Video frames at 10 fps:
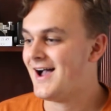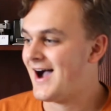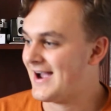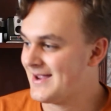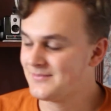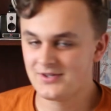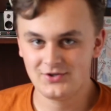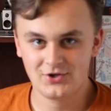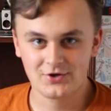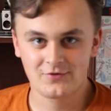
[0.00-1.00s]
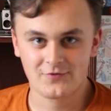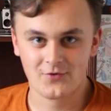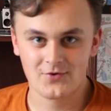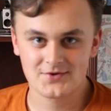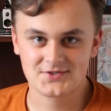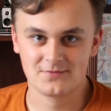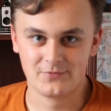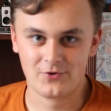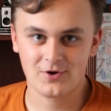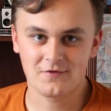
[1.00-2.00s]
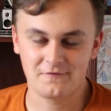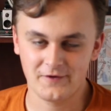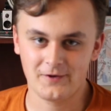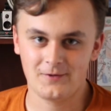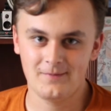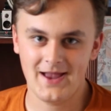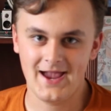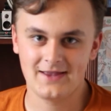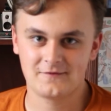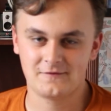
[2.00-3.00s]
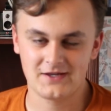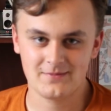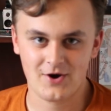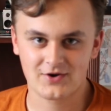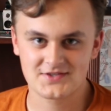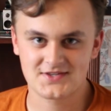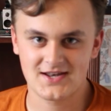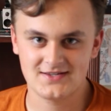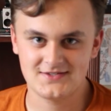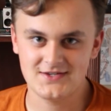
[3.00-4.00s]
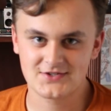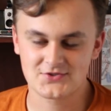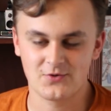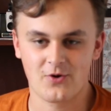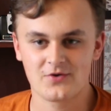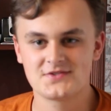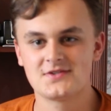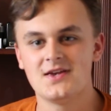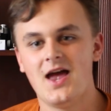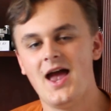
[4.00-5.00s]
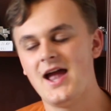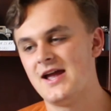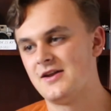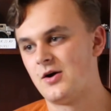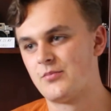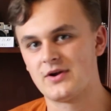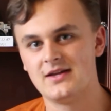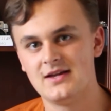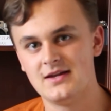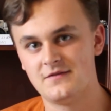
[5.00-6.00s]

I am gonna look for some more film at flea markets and antique stores, and I'll bring it in.